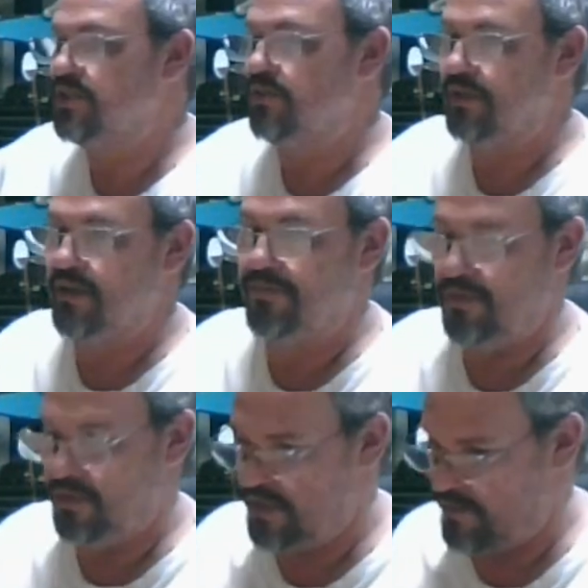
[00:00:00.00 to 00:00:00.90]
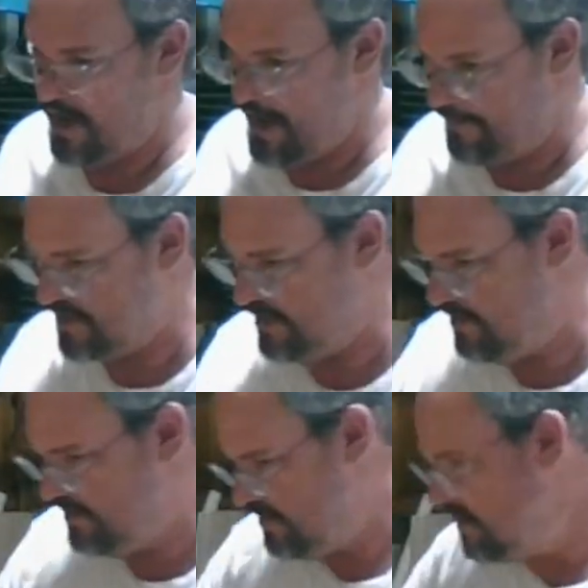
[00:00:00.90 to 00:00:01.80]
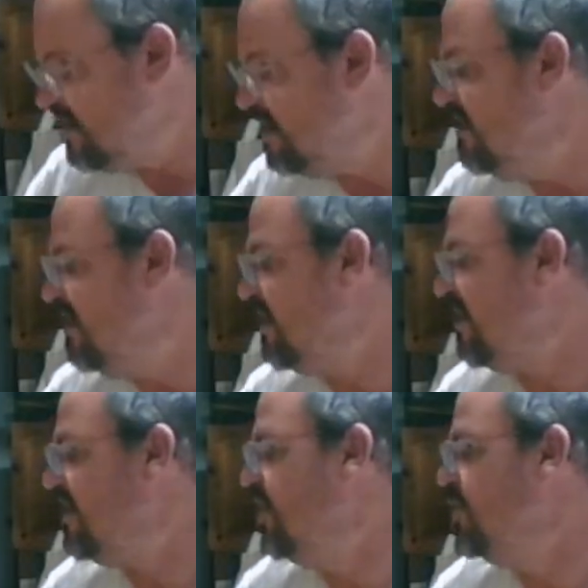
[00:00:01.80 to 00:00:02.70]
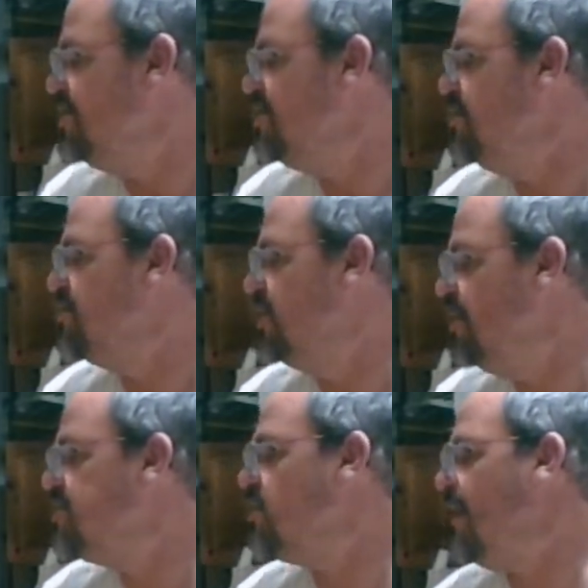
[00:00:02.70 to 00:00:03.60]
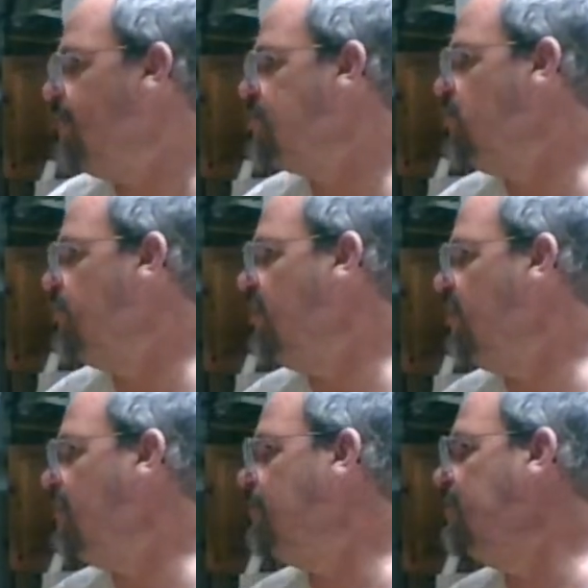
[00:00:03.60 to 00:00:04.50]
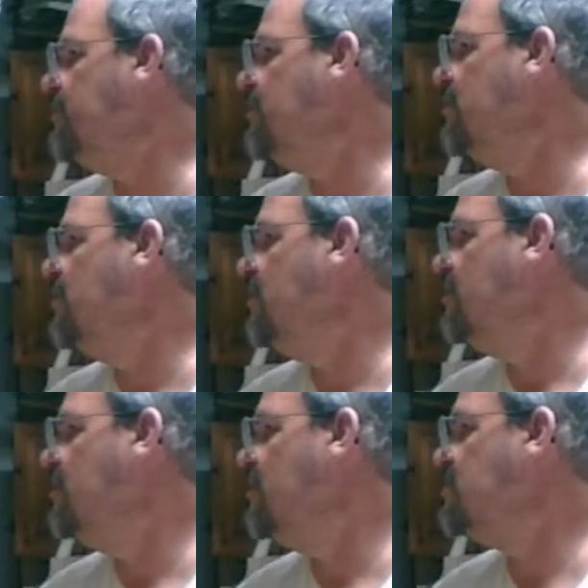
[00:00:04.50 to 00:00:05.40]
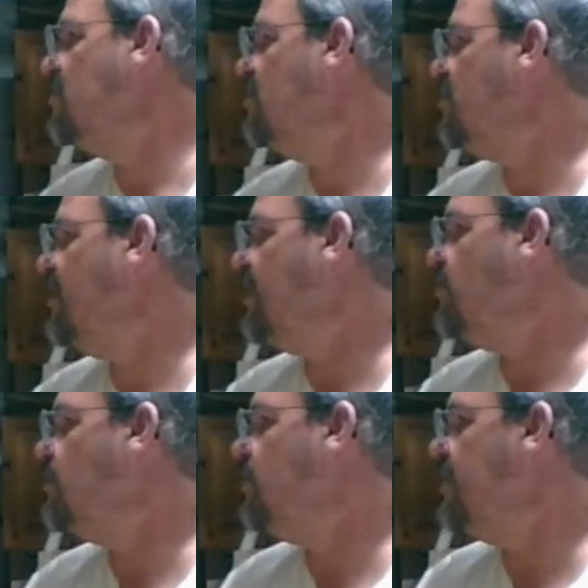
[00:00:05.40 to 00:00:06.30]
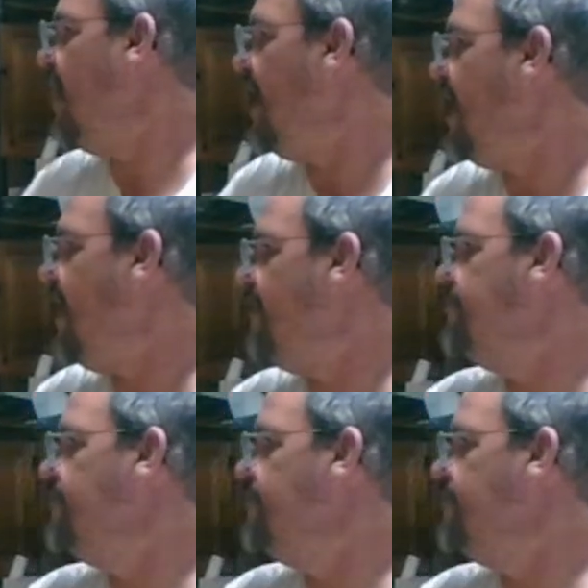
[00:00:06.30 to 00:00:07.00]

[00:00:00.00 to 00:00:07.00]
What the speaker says: over there full of scraps, and I can always use those scraps over there, but it doesn't look like I really have